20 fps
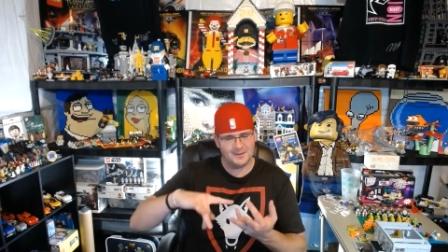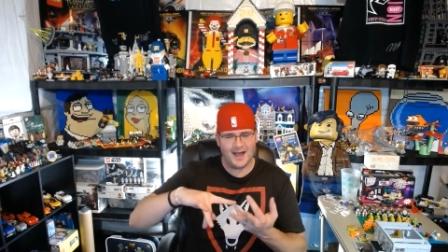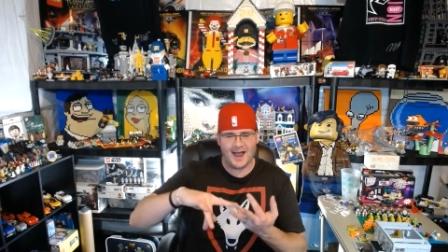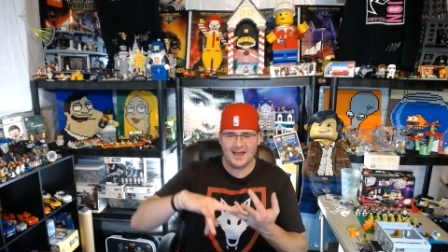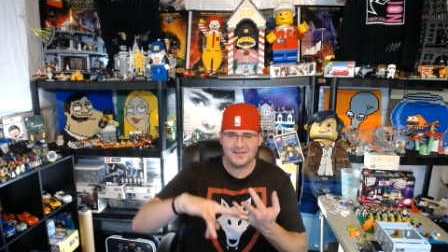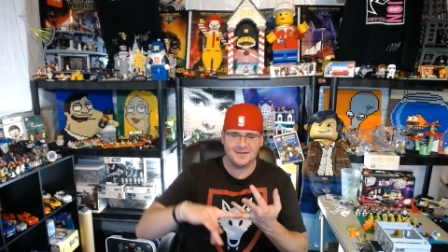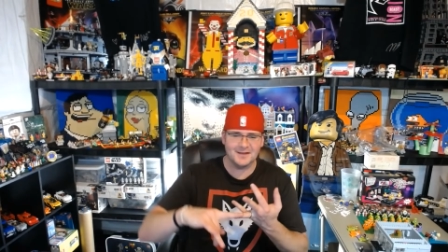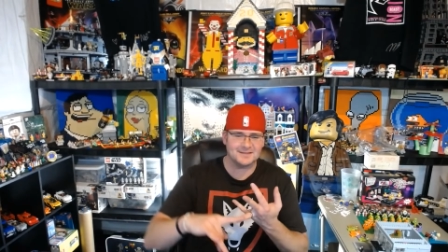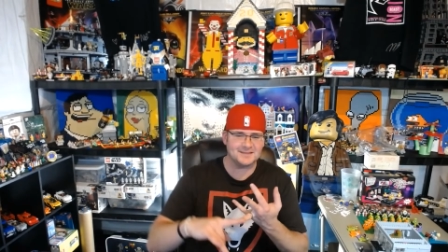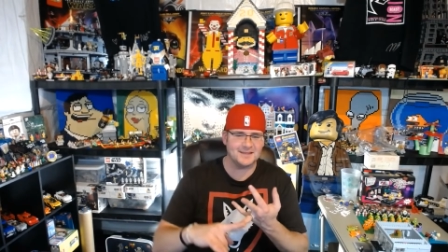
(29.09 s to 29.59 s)
I
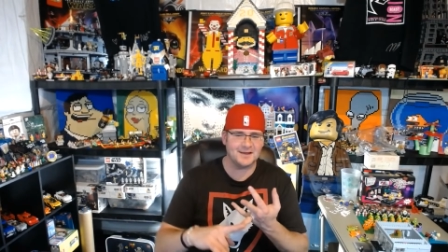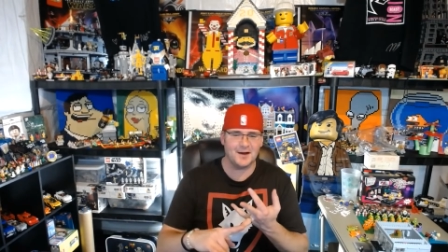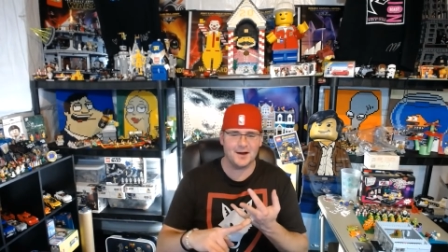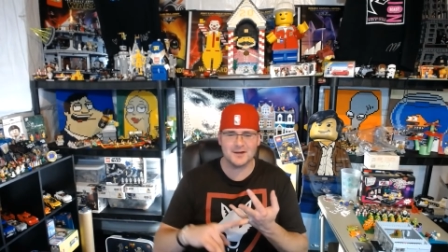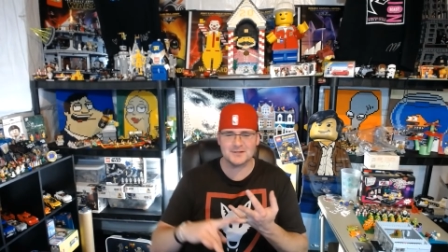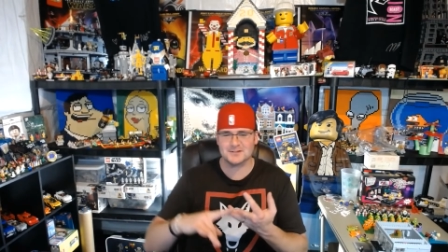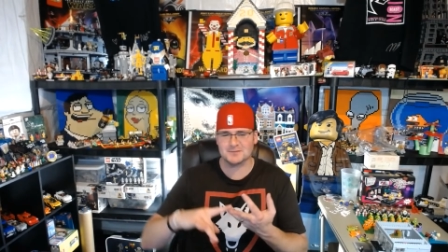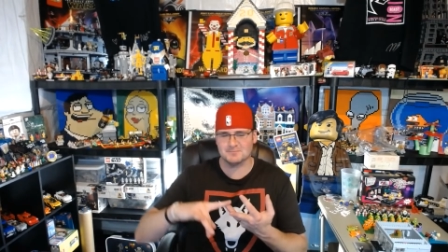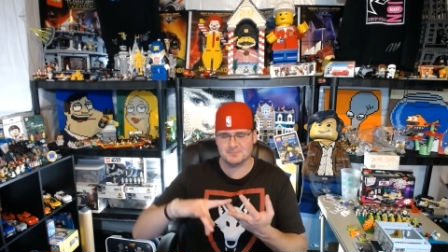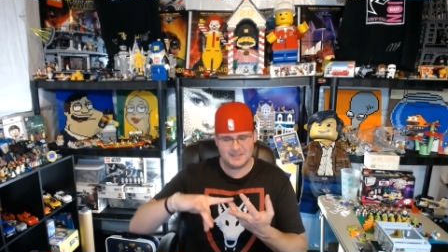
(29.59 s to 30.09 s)
like the
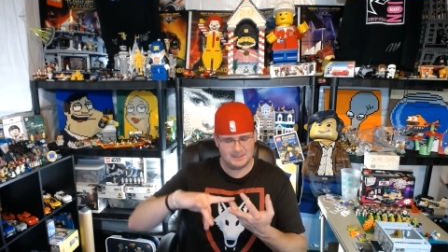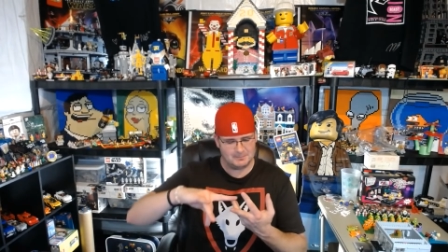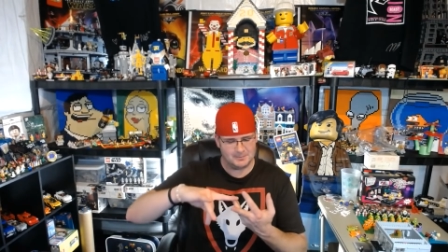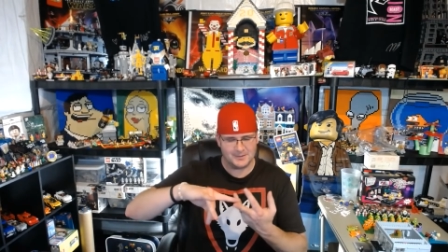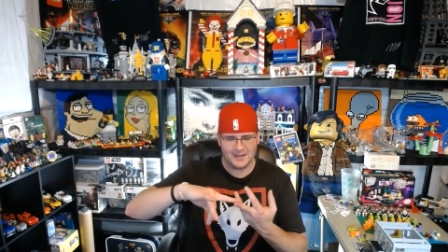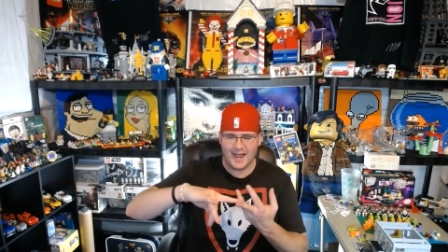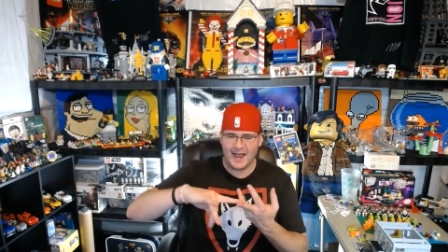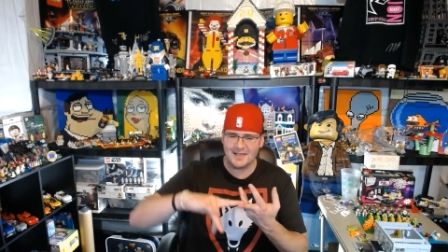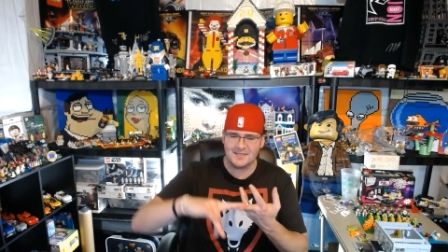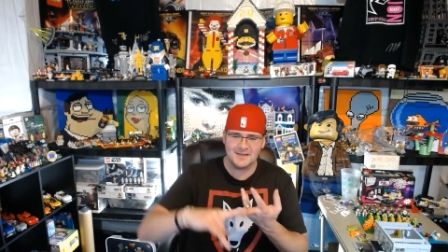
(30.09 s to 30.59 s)
awesome people.
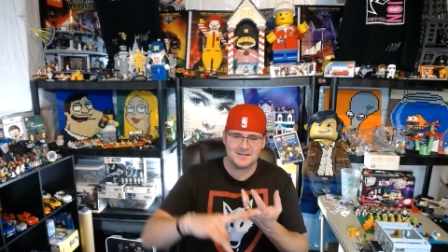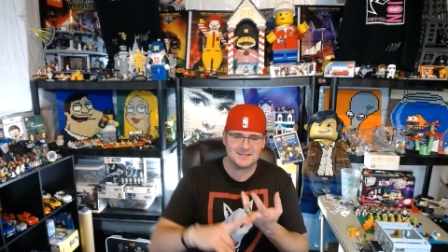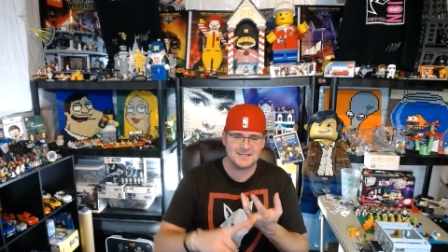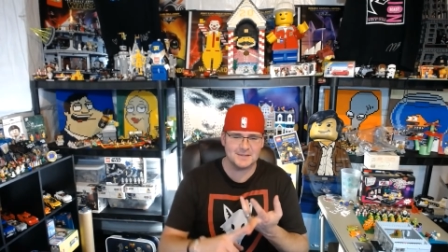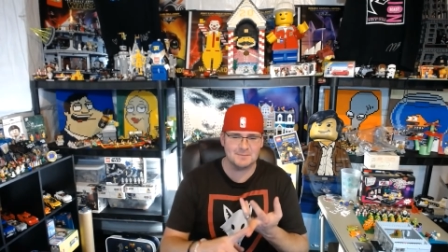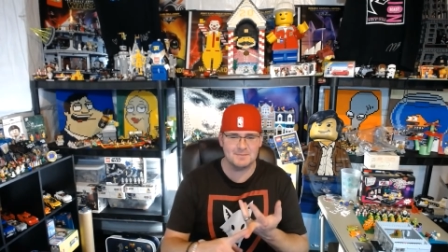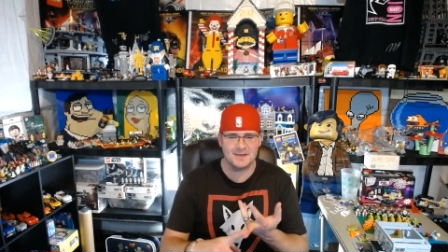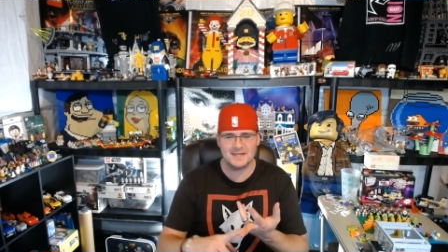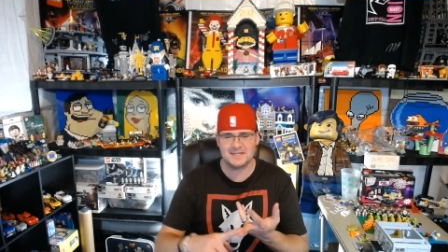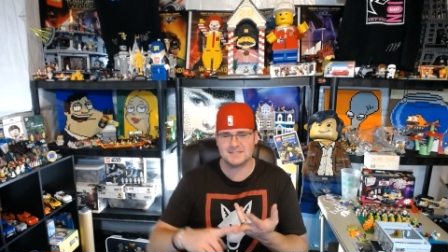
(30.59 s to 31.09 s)
I like the
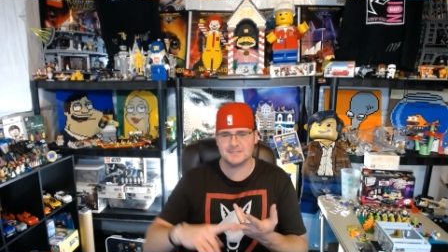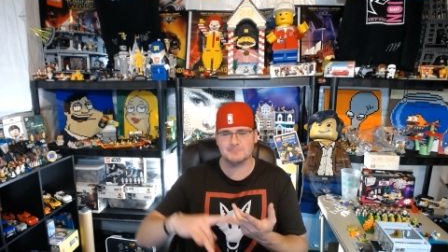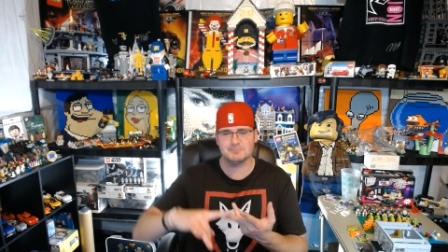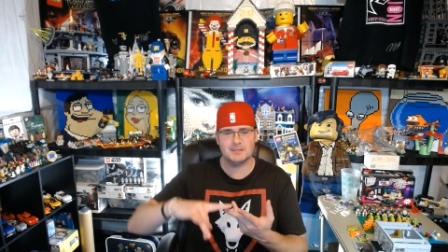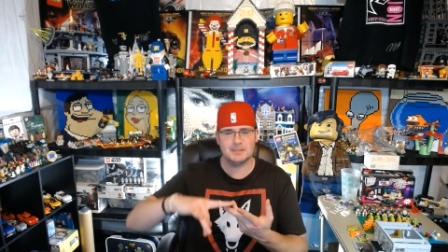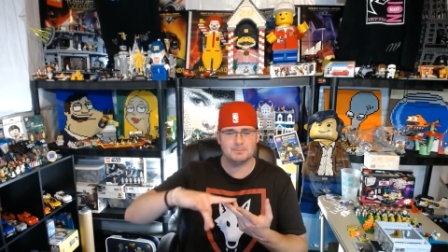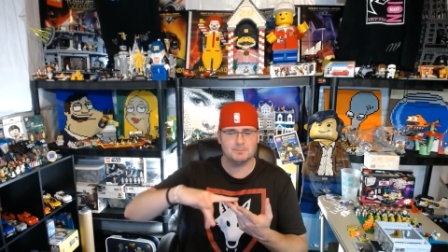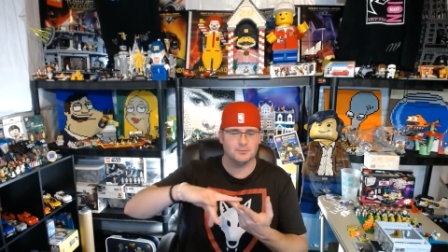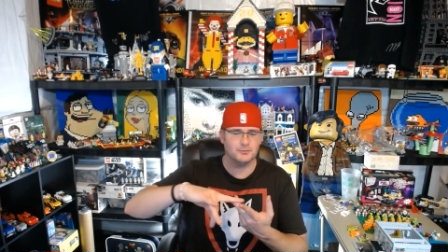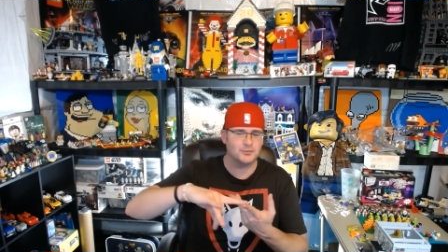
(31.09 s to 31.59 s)
amazing
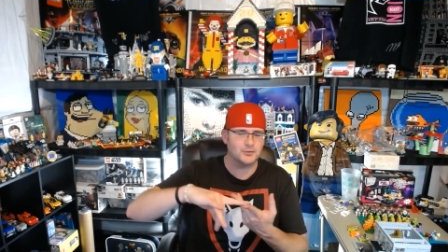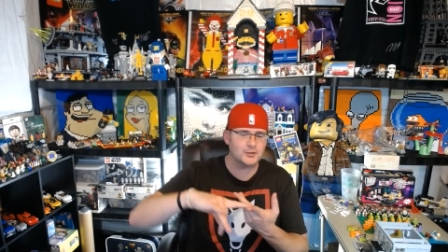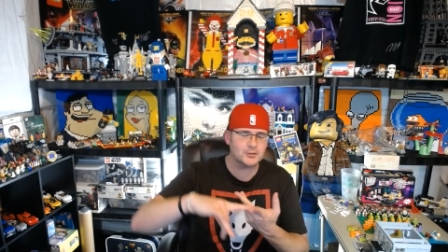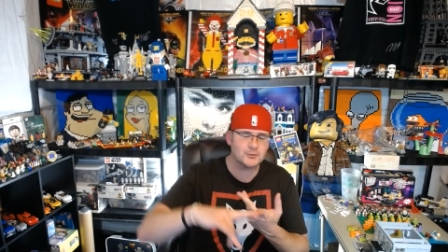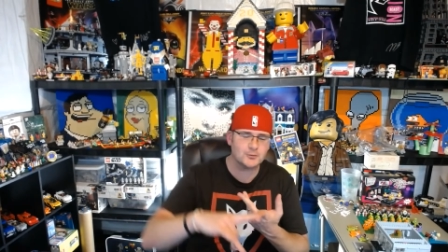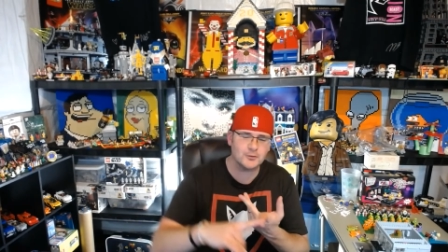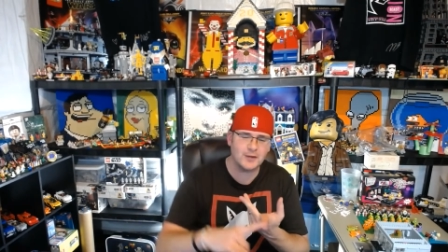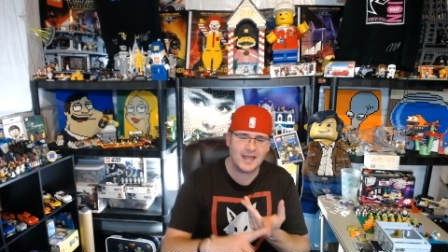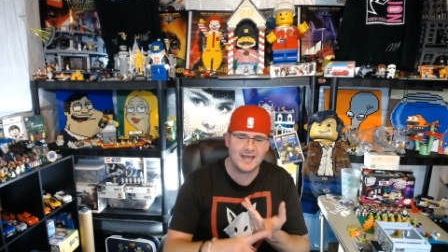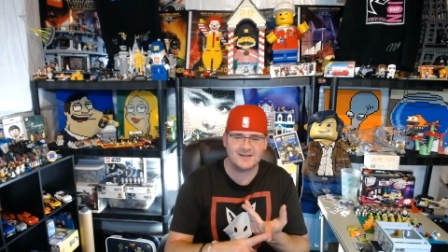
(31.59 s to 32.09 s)
people, the
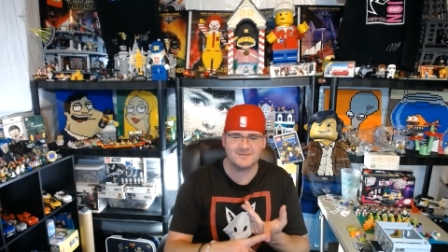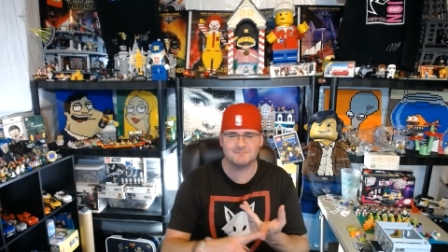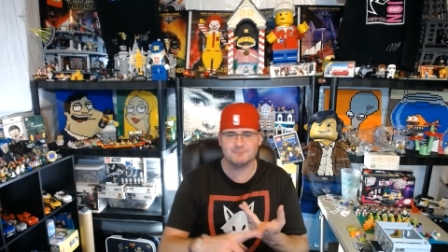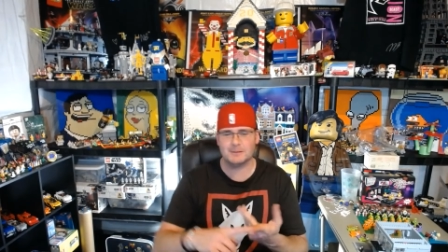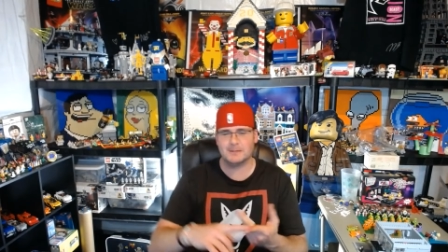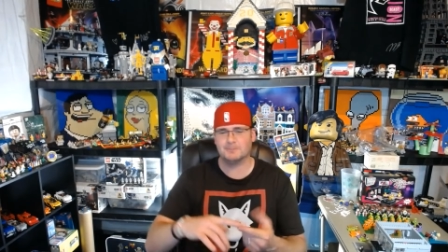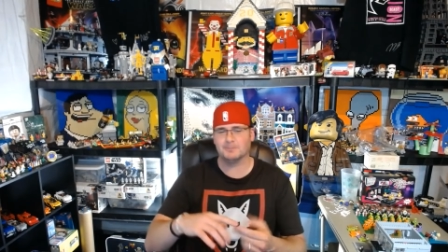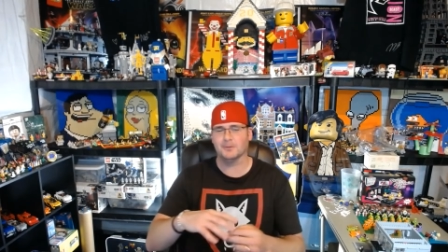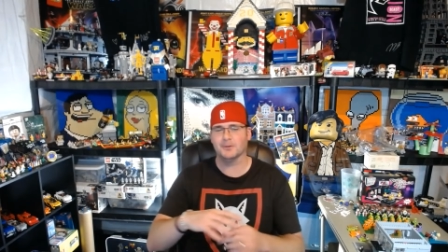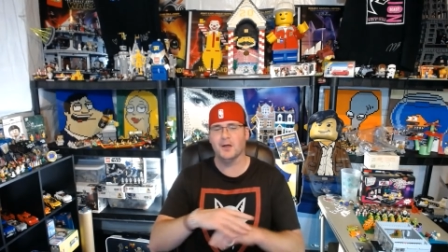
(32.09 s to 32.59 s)
creative
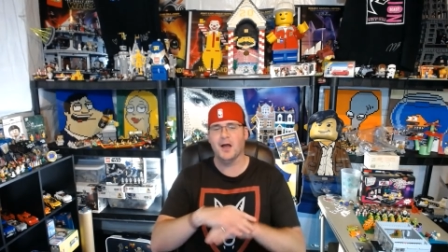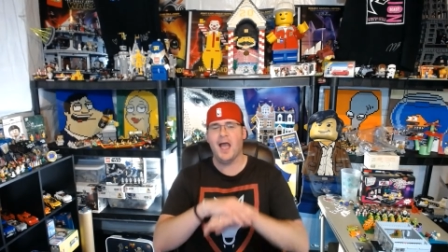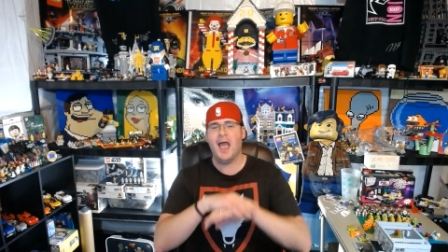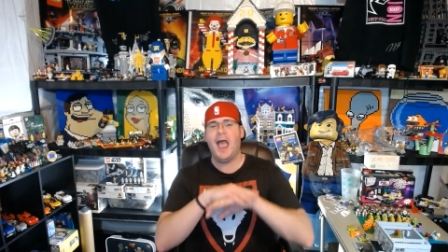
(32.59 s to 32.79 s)
people.